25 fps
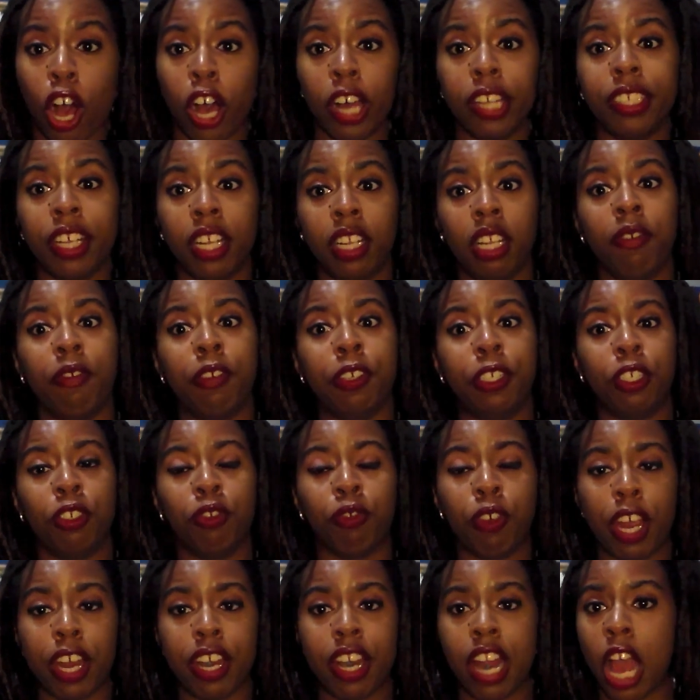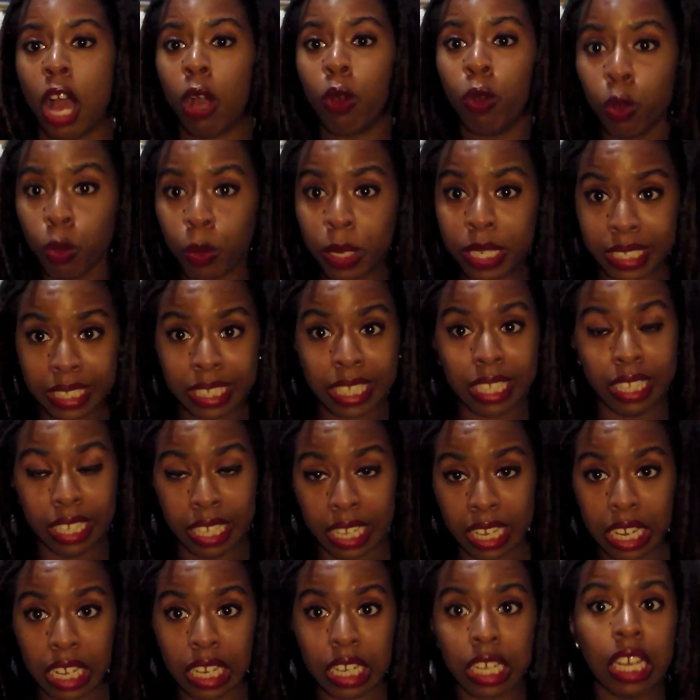on television right now who is the
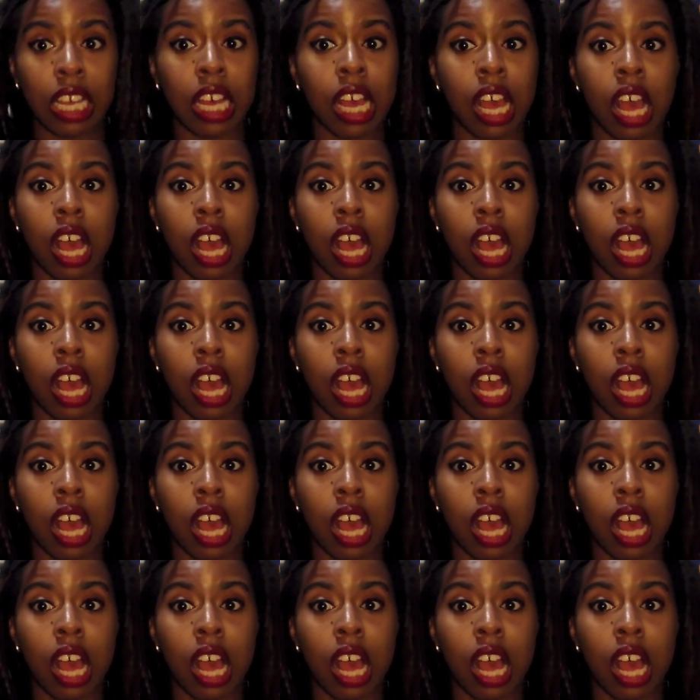lead